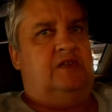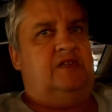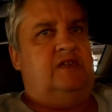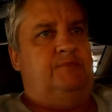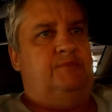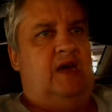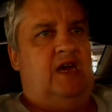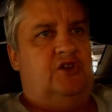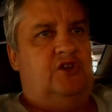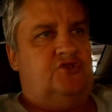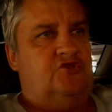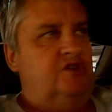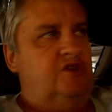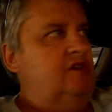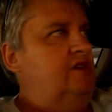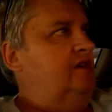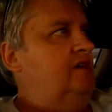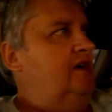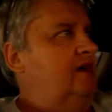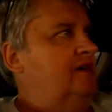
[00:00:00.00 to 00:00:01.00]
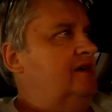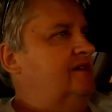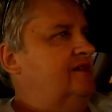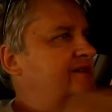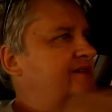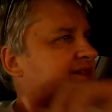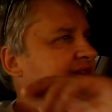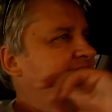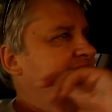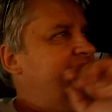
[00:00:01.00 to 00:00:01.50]
pantry. Yeah,
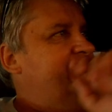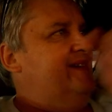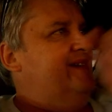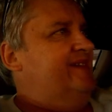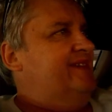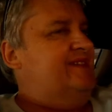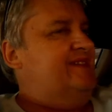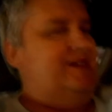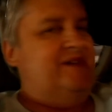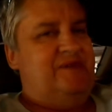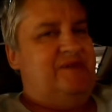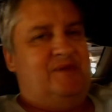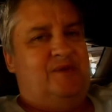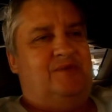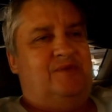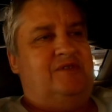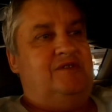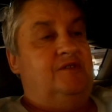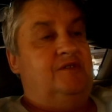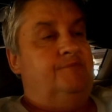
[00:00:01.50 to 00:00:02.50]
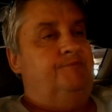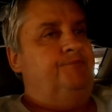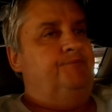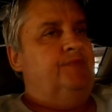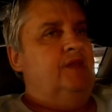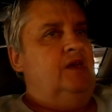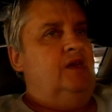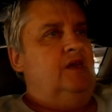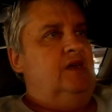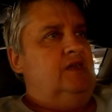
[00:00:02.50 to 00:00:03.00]
so it was good.
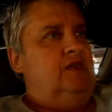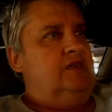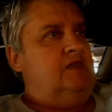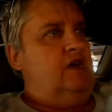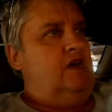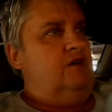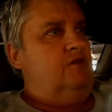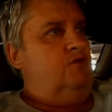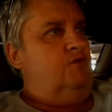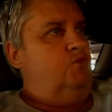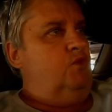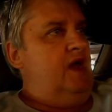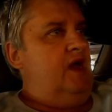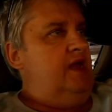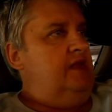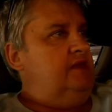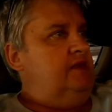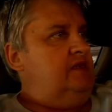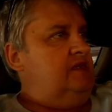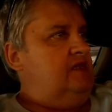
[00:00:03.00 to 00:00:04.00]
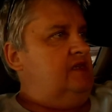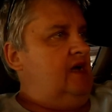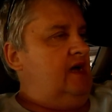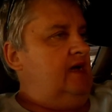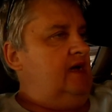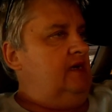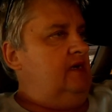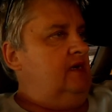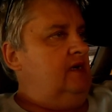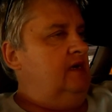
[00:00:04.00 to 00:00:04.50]
So
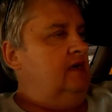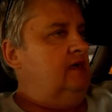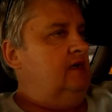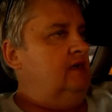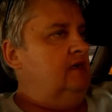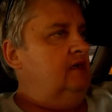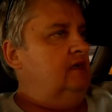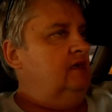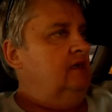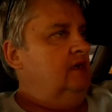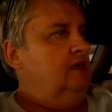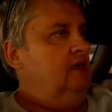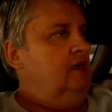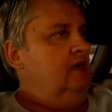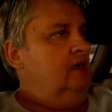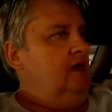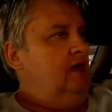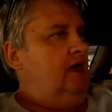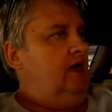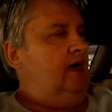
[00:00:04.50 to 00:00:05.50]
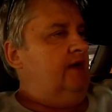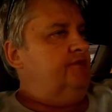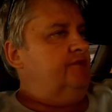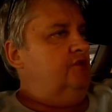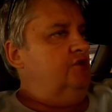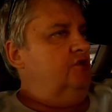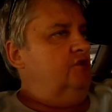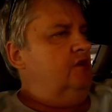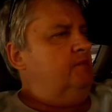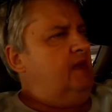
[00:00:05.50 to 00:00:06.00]
Wednesday
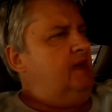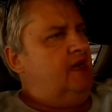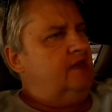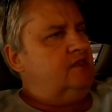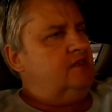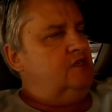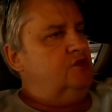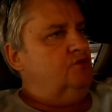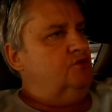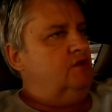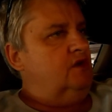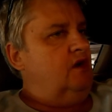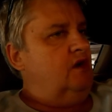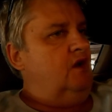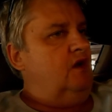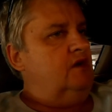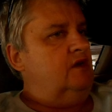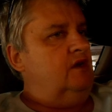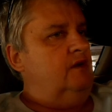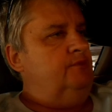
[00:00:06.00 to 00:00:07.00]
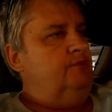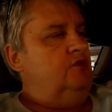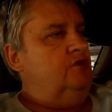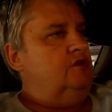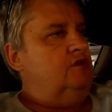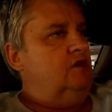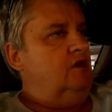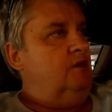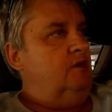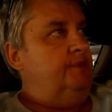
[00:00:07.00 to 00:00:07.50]
afternoon, about 2 o'clock,
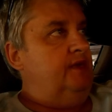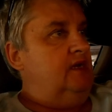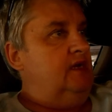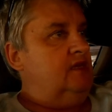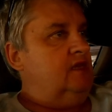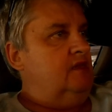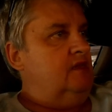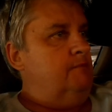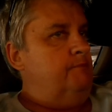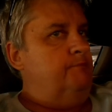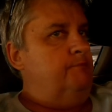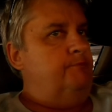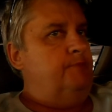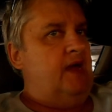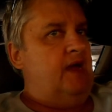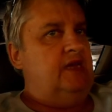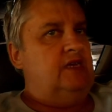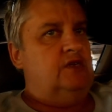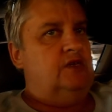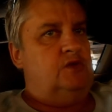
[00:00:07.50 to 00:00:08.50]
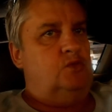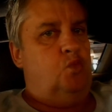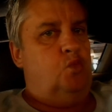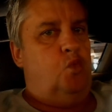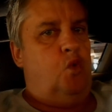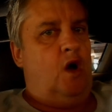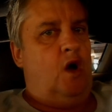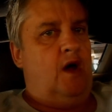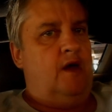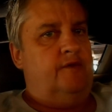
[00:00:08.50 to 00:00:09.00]
I'll be at the Baker's
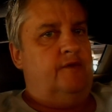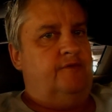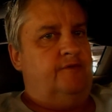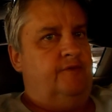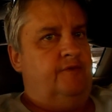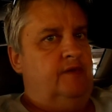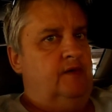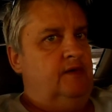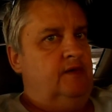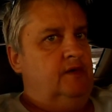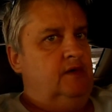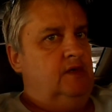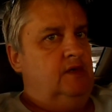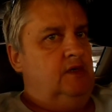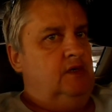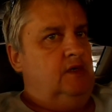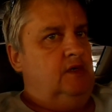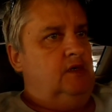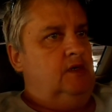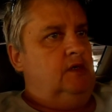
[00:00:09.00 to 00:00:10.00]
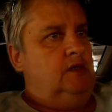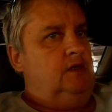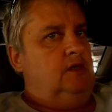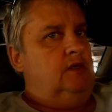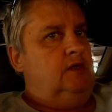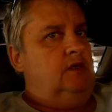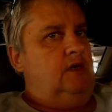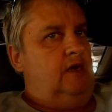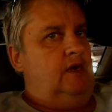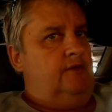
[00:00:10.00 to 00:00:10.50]
Wife
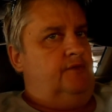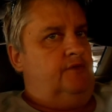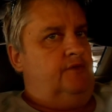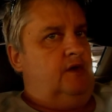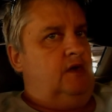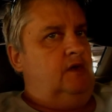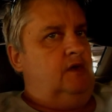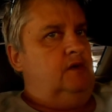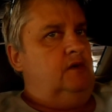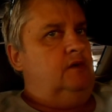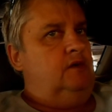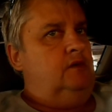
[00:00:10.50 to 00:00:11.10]
cafe,